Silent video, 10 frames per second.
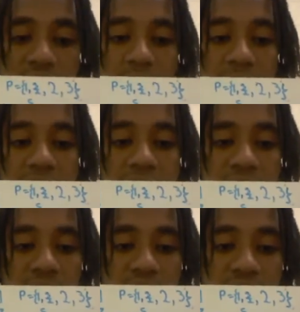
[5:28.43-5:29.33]

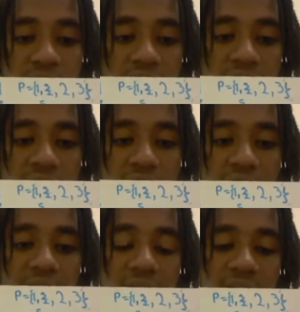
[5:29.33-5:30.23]
Basically, to
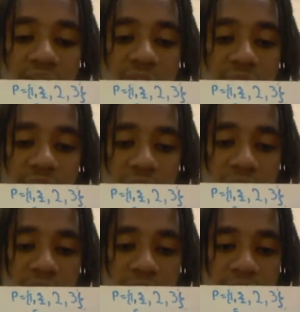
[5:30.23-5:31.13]
find S of
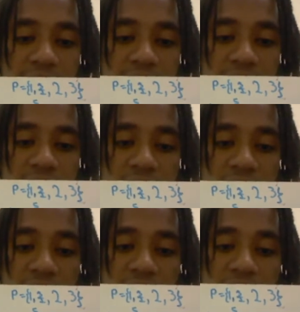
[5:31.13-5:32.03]
P,
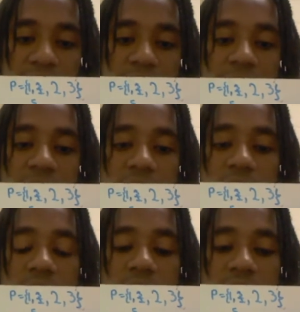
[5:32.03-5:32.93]
you
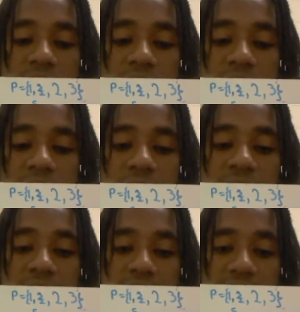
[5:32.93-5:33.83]
will get
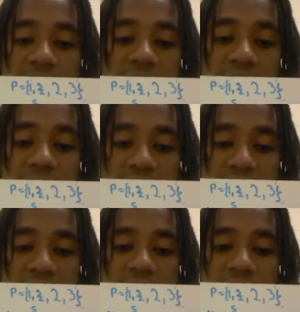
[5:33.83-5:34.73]
the value for
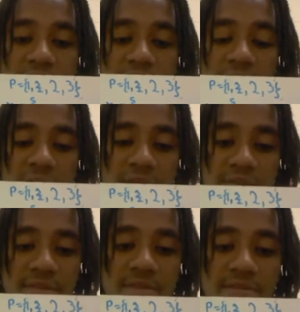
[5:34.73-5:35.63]
5
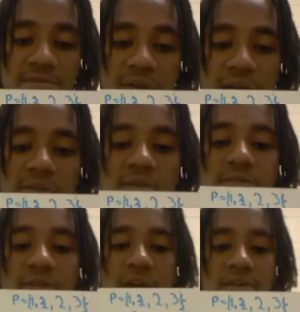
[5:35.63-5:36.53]
f, the value of
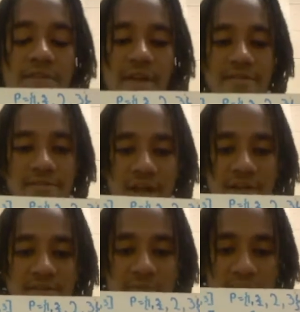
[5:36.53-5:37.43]
f at
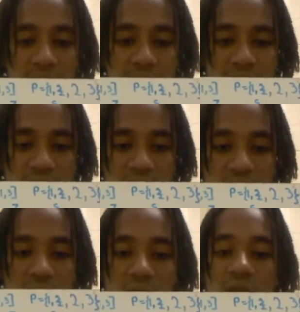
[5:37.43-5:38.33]
5/4
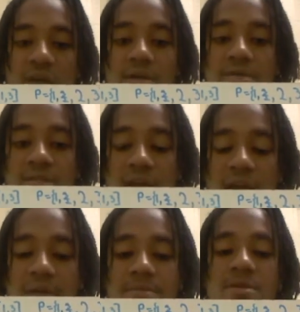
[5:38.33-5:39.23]

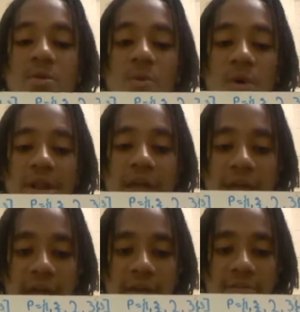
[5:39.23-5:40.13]
times
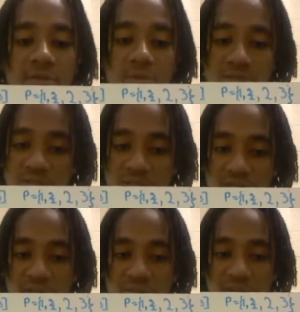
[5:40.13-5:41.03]
1/2, which is the
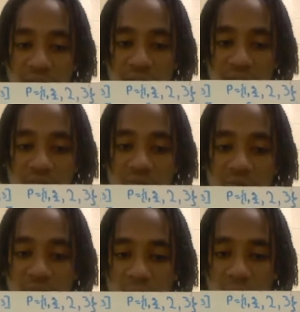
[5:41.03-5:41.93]
delta x
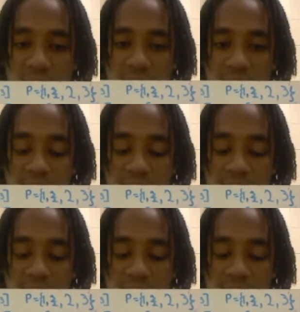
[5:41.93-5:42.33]
for 1,